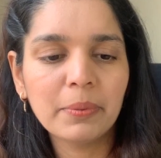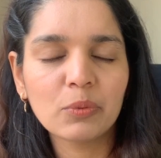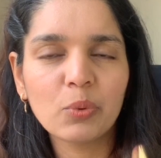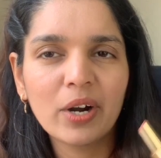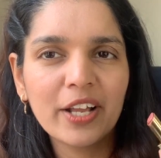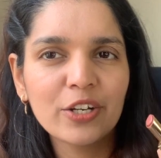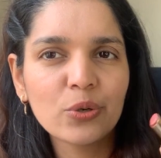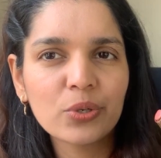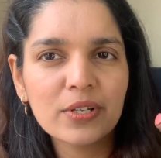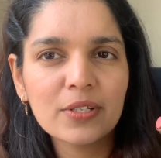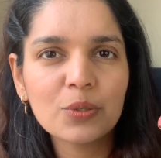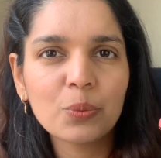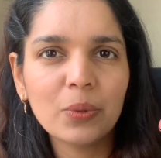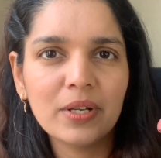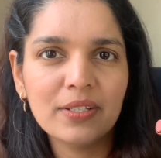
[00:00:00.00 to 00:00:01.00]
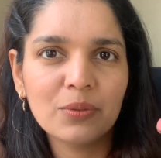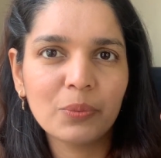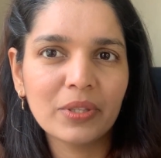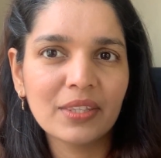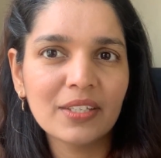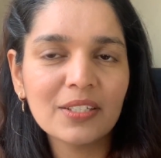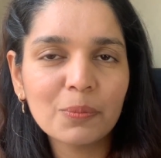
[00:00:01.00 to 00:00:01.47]
But what I noticed was
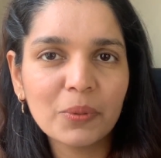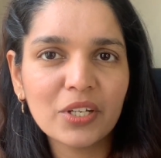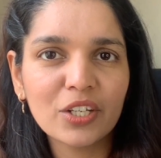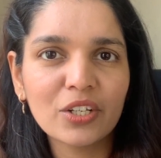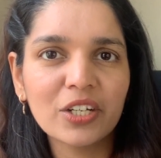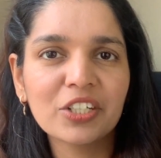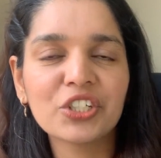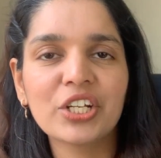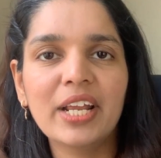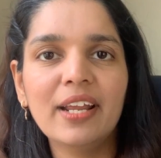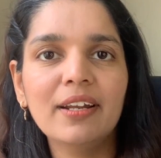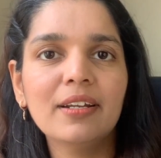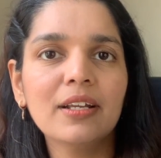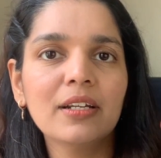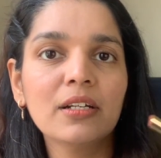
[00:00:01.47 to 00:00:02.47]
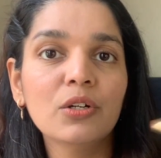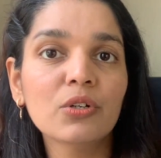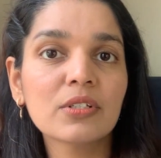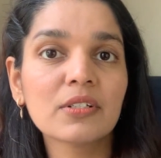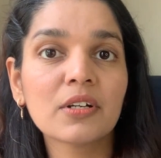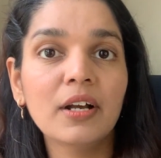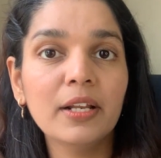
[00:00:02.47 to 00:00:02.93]
with this particular shade, it
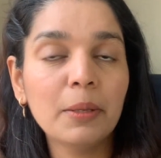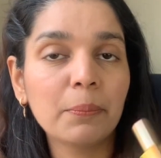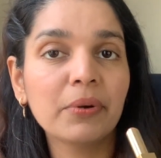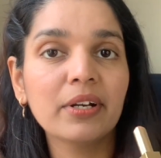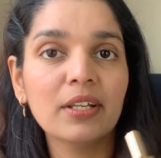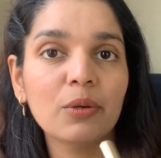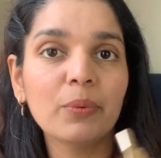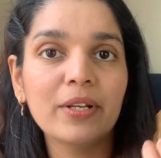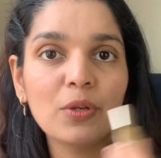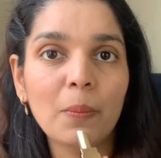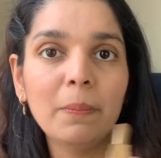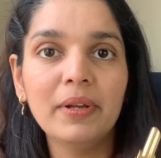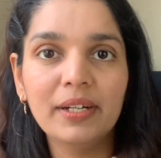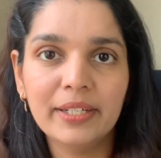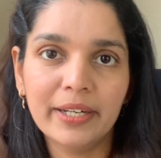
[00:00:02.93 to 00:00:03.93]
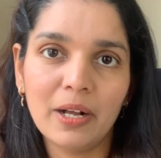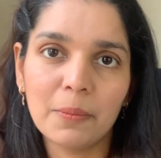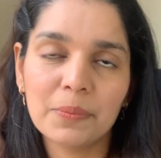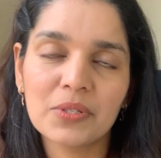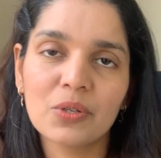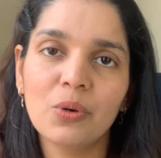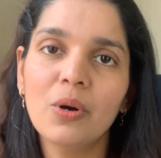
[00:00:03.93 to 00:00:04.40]
looks really pretty when you build it
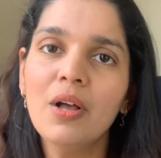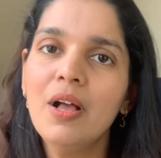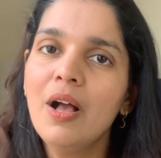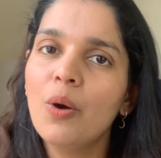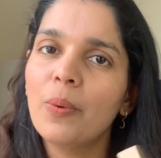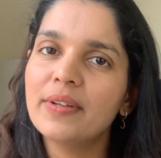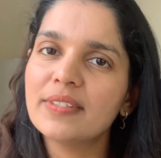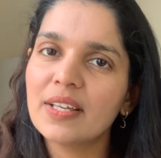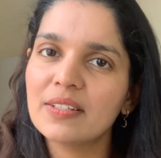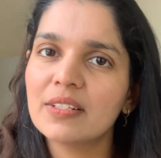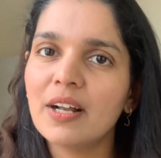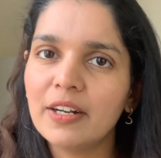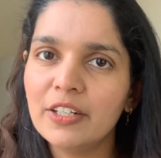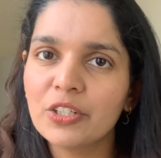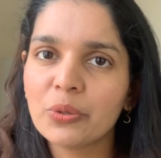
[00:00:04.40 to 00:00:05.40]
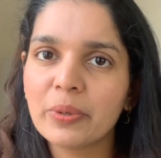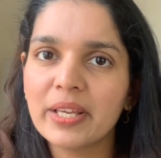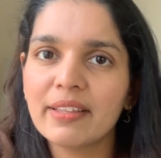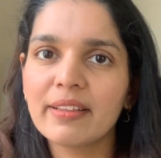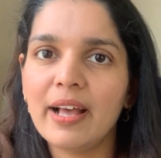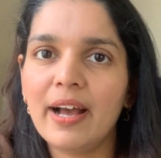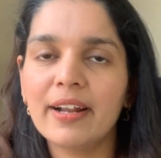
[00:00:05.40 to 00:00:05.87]
up. So once I started
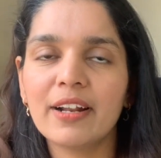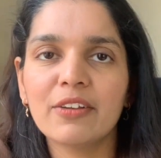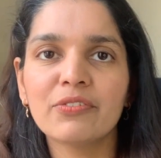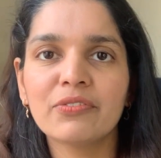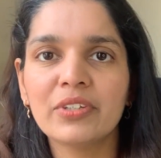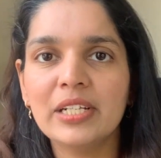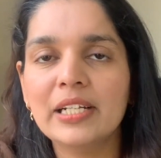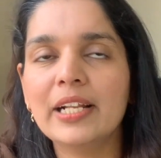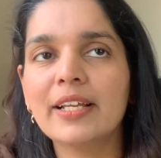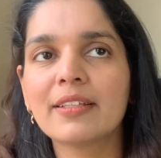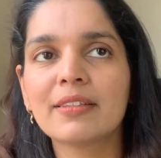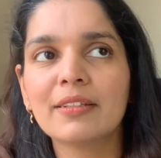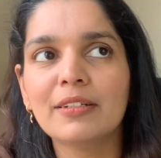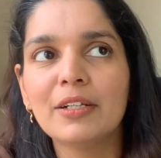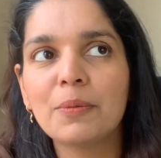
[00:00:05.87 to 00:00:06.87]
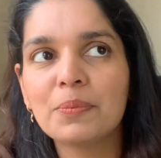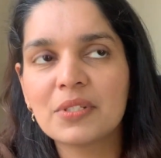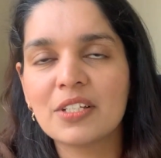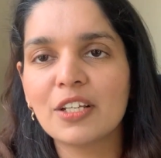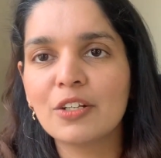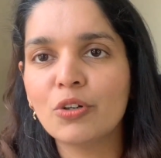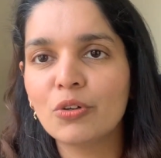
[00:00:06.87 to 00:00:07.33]
doing that, I feel like the
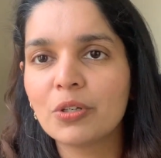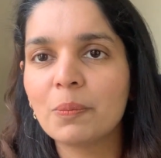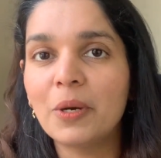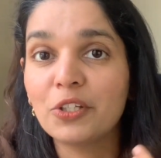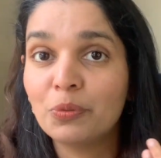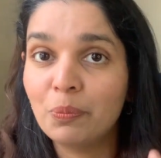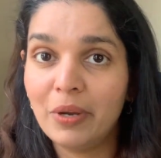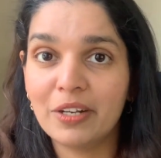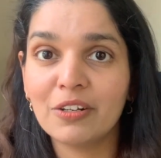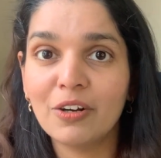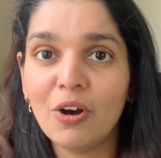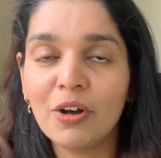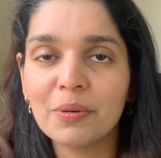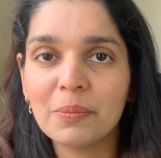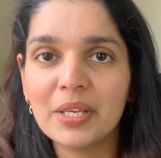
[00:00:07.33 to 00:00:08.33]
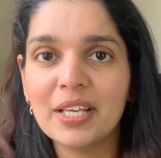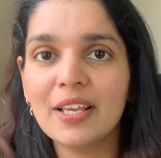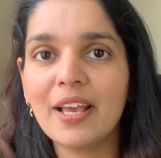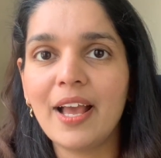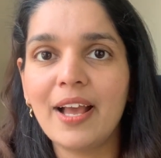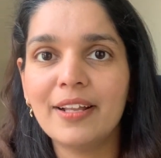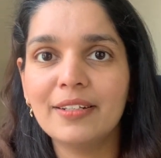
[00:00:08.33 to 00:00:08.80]
lipstick looked much better on
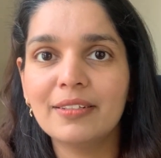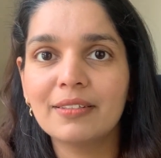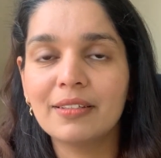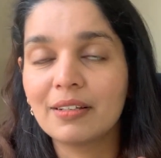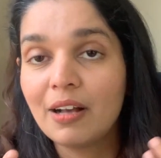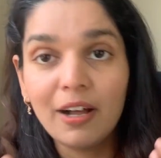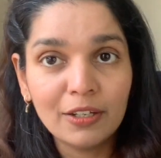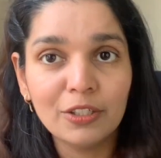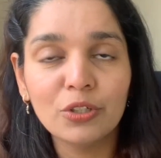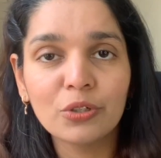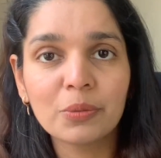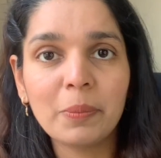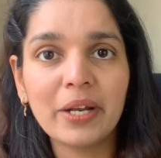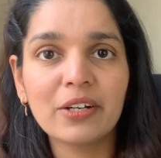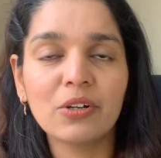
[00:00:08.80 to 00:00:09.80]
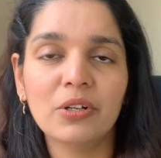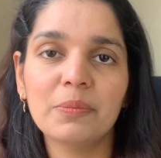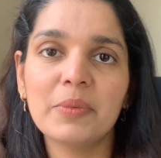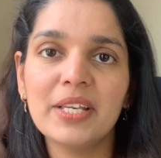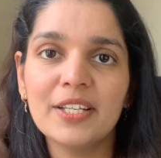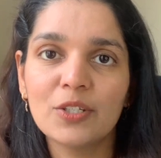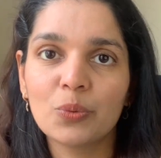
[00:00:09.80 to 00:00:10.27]
me and the color looked better on
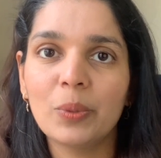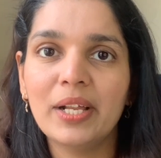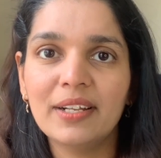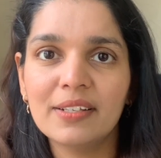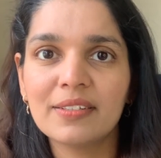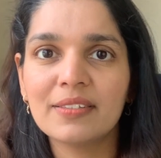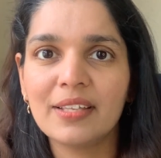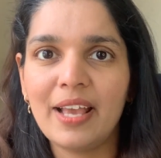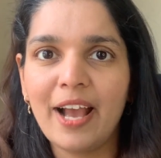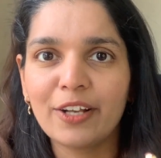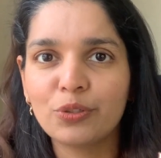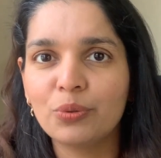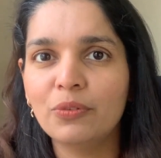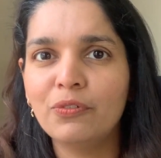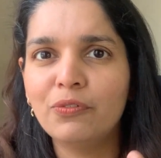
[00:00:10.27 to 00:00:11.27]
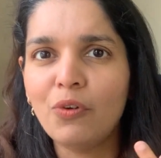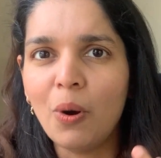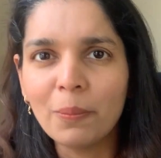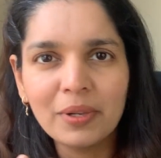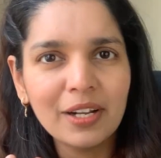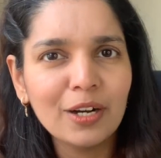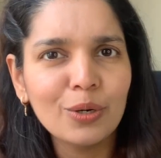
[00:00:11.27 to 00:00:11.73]
me, as well as the actual
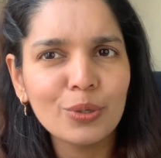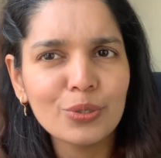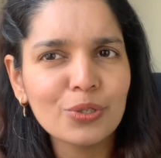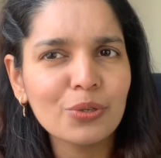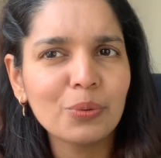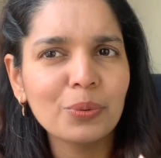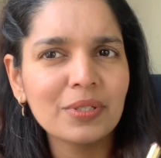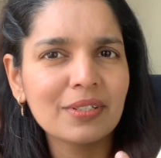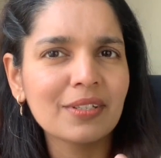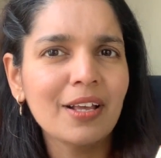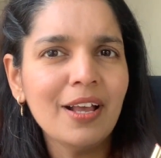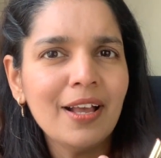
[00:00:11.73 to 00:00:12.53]
formula also was